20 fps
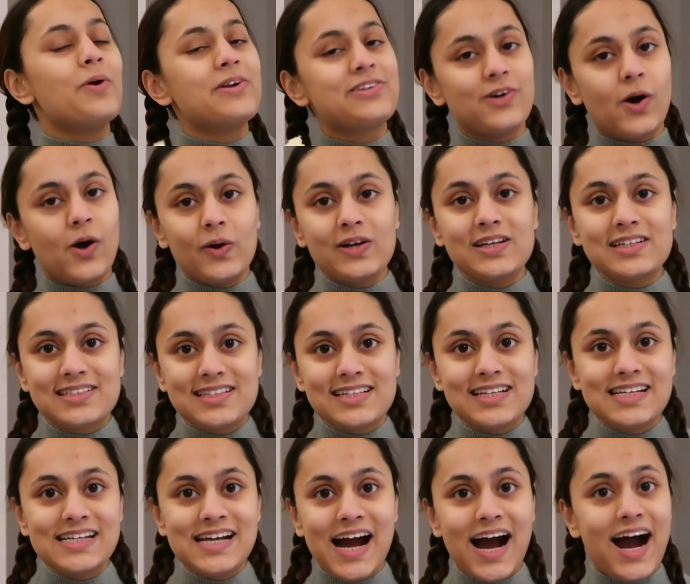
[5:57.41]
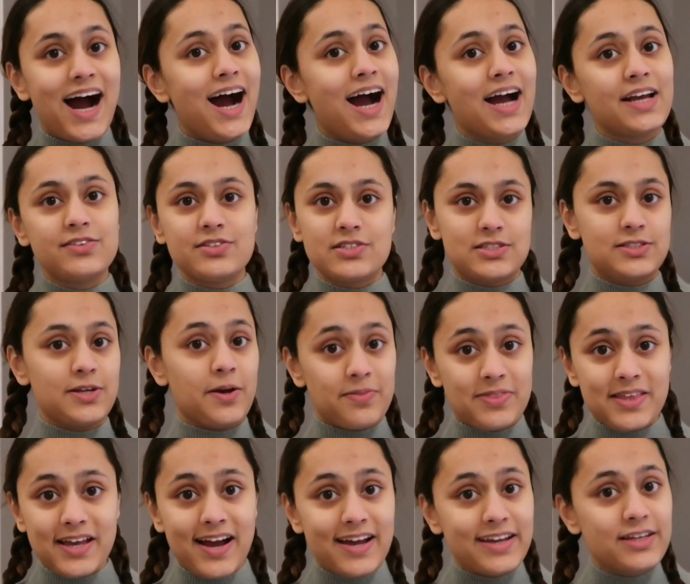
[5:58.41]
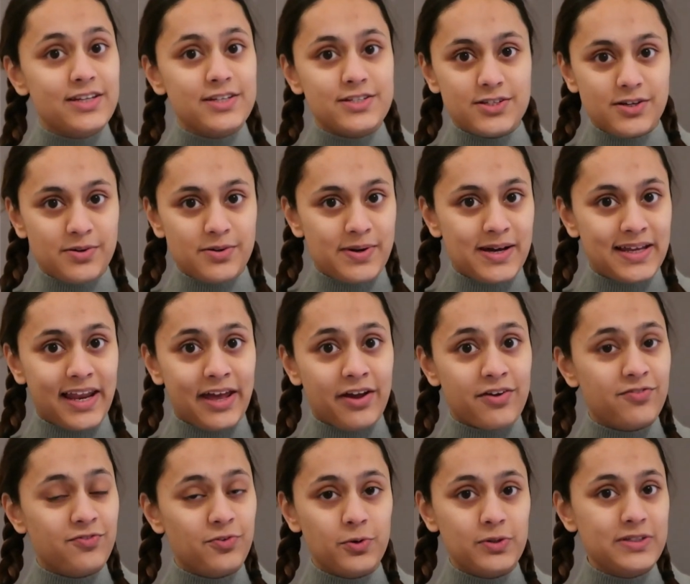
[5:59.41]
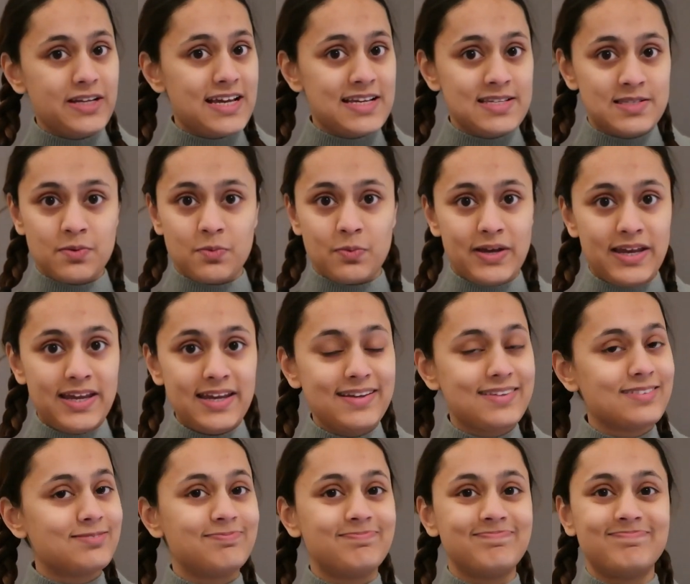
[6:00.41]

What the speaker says: Which honestly, I just don't think I can do it, like 4 days a week.